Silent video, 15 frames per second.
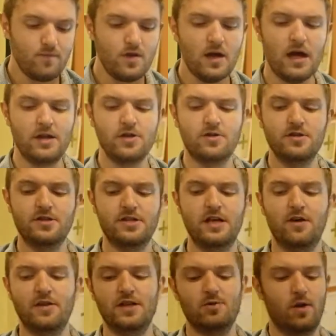And you can see
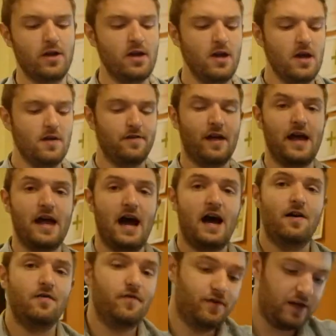on this one, they
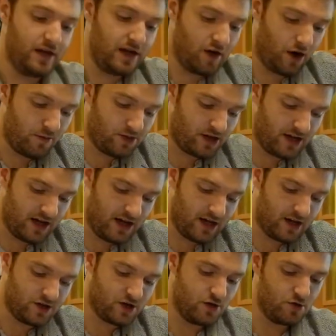have the option
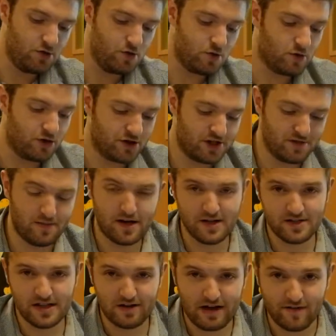here to
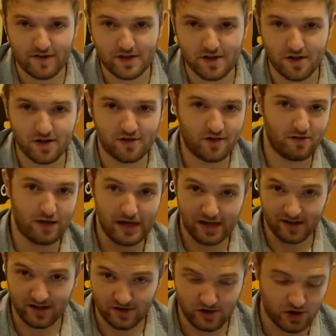customise their avatar, so they
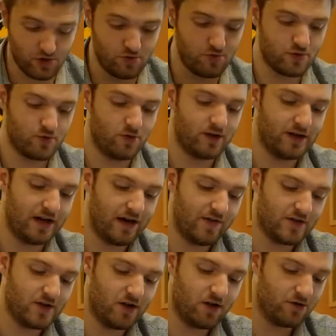can choose what their
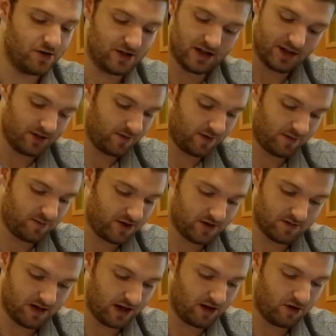avatar looks like. So if I
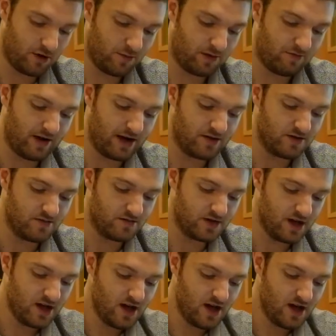just hit a couple of randoms,